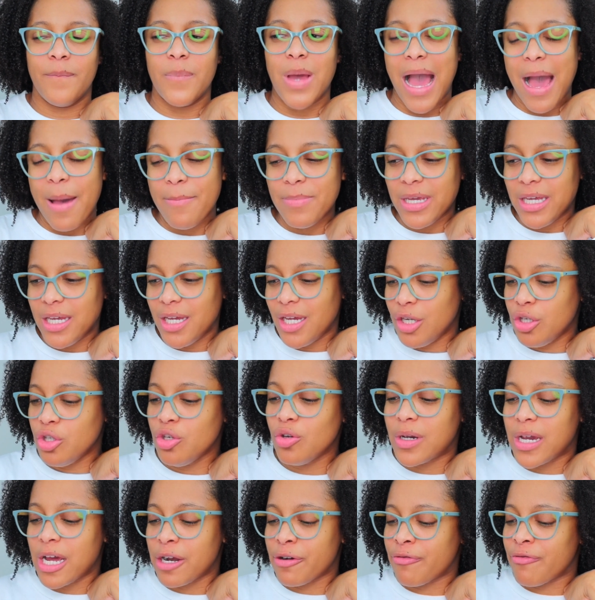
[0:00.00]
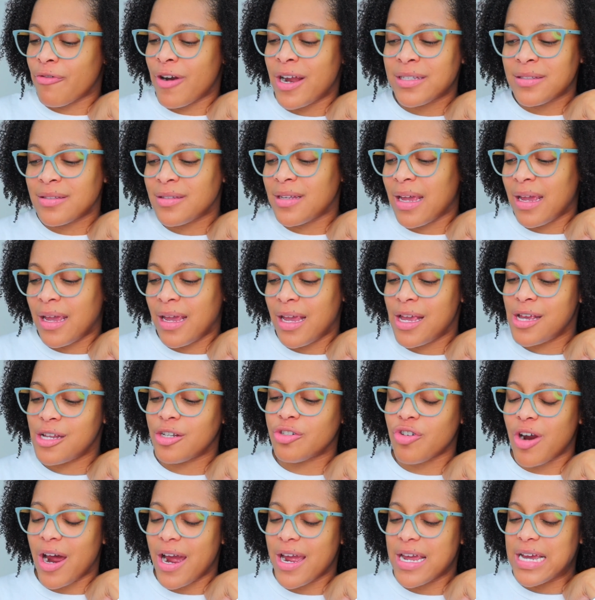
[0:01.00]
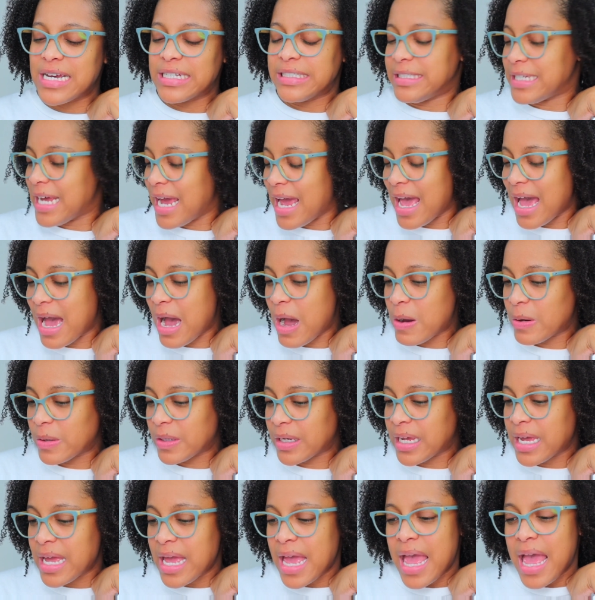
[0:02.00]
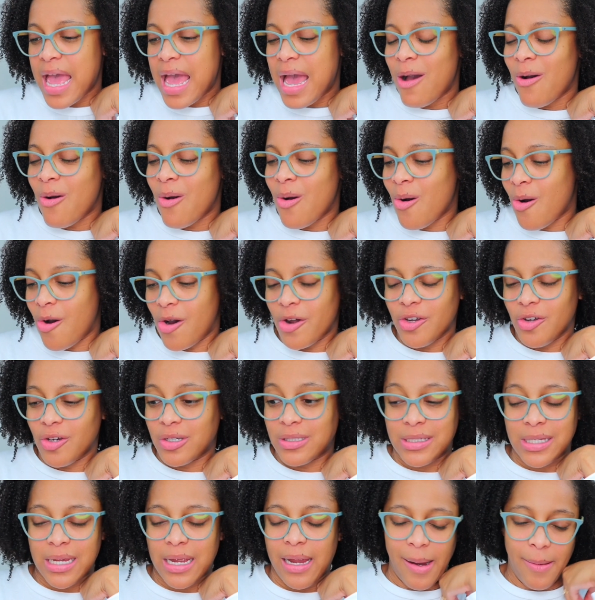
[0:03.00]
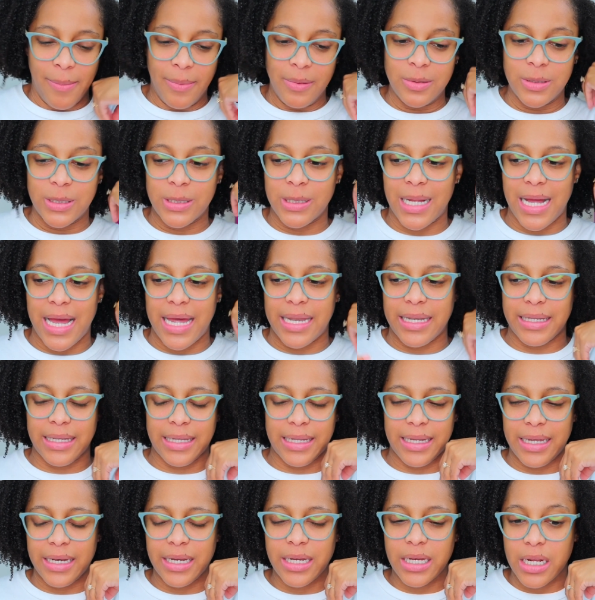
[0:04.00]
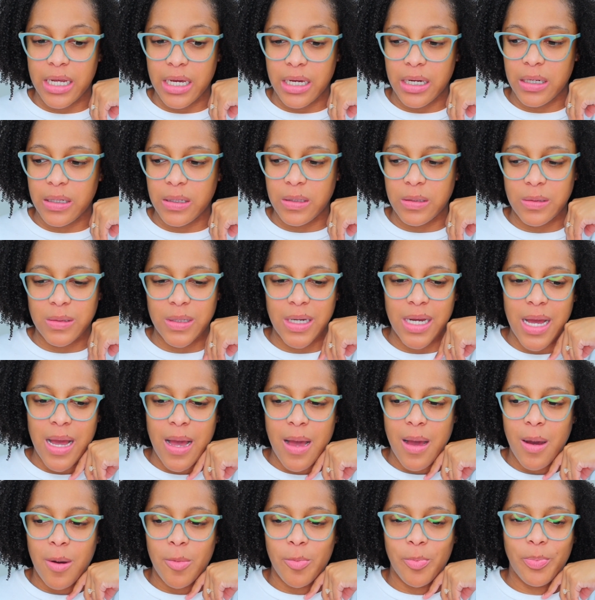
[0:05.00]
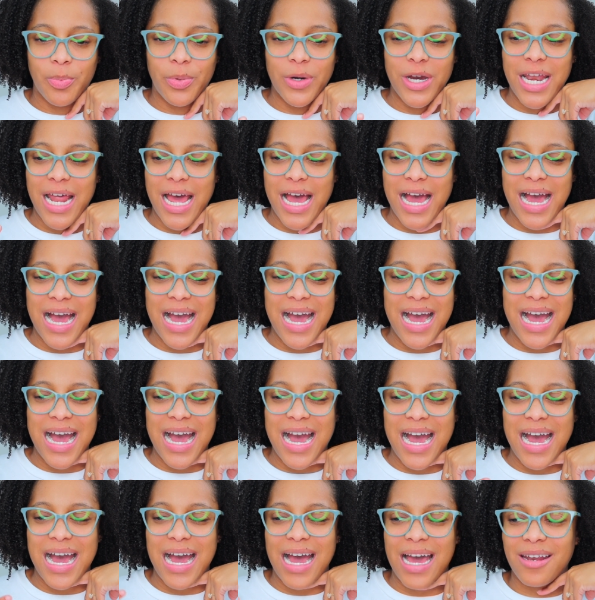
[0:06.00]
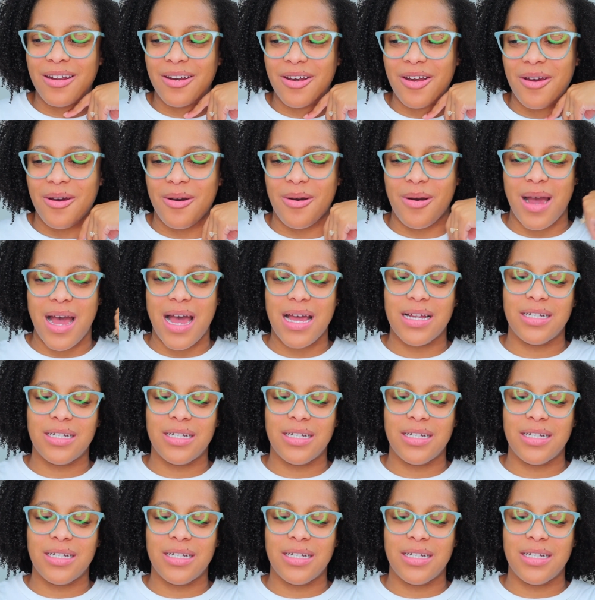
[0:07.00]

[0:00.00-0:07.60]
I mean, you can rest the hair dryer down on your table and let it go, but I don't know,